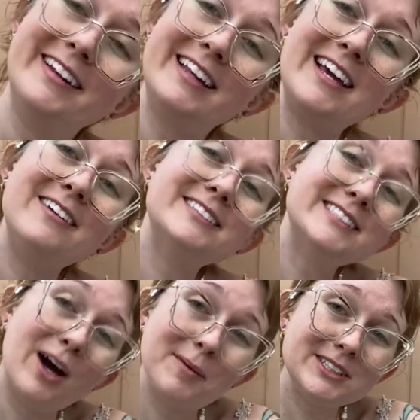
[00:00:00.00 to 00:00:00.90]
Thank you
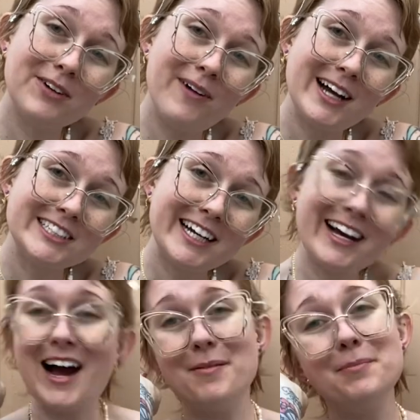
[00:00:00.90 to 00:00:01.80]
so much for watching.
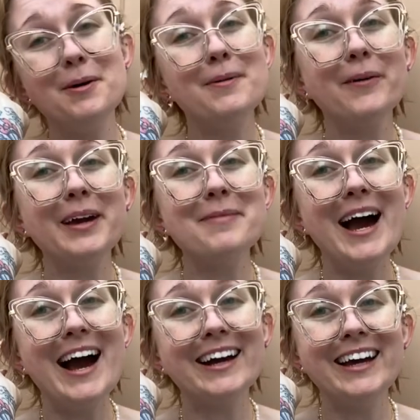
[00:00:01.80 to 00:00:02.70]
I'm gonna put Pokie
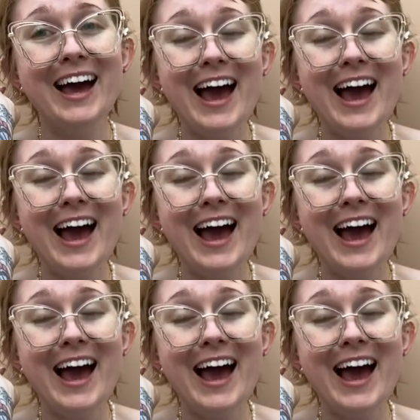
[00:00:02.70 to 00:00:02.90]
back.